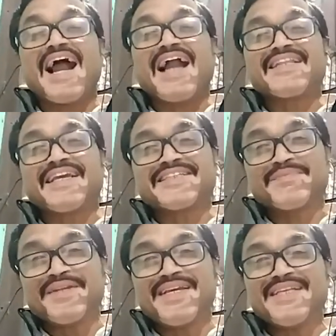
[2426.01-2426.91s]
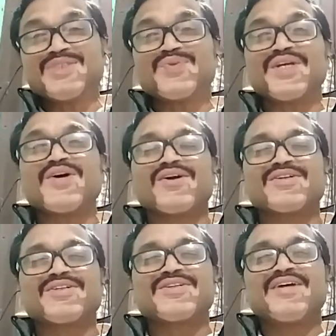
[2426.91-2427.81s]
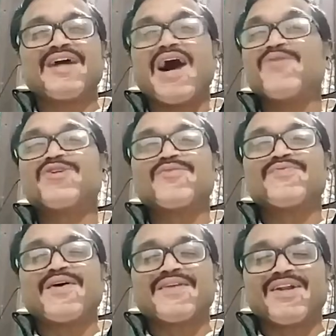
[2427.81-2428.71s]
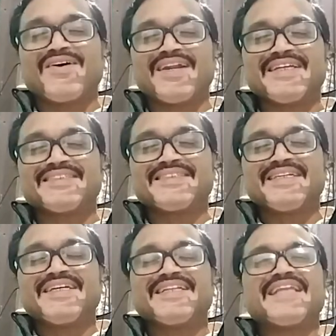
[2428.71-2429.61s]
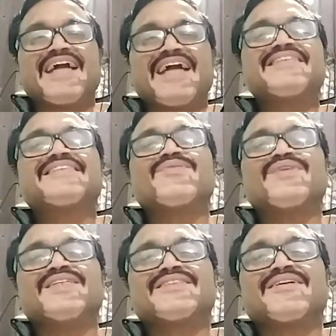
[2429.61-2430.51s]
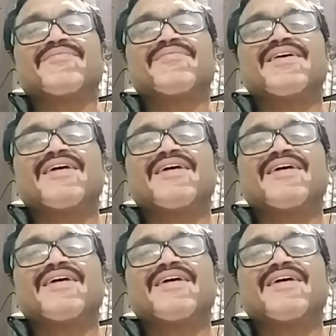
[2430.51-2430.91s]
and the experience we got out of our knowledge, that is the wisdom.